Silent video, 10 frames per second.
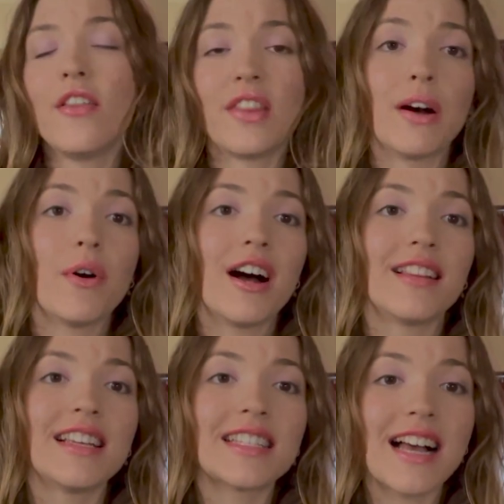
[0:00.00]
Now,
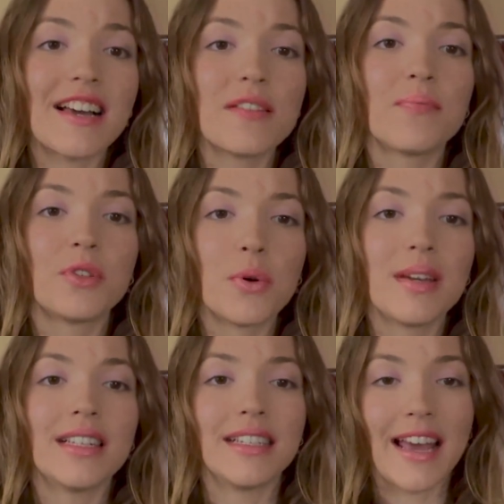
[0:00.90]
unless I am
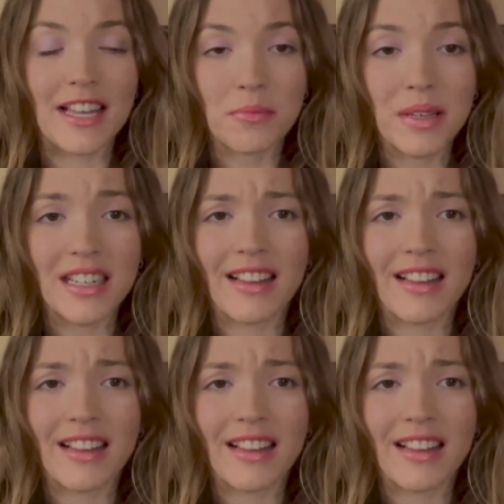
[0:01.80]
doing an admin,